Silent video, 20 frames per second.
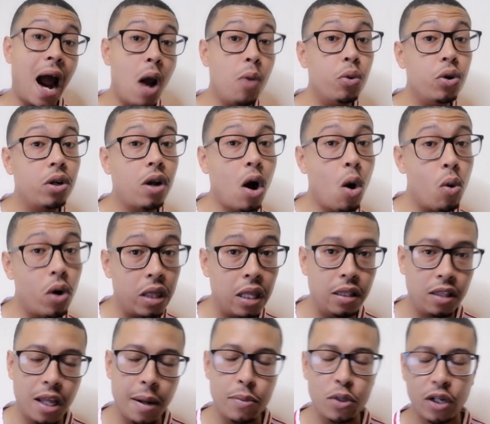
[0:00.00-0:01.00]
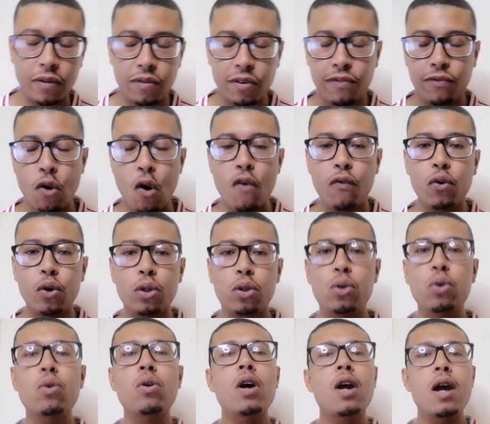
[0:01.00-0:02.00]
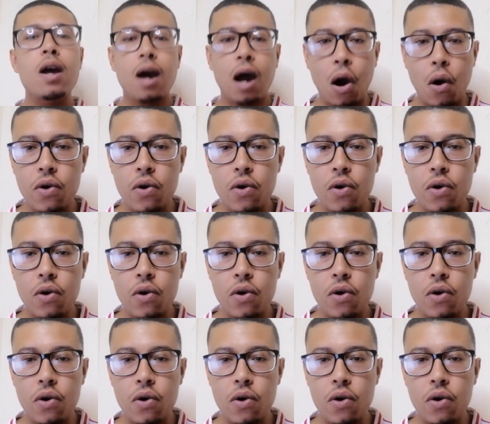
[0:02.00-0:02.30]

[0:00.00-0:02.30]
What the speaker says: I would go with in terms of a 4-4-2.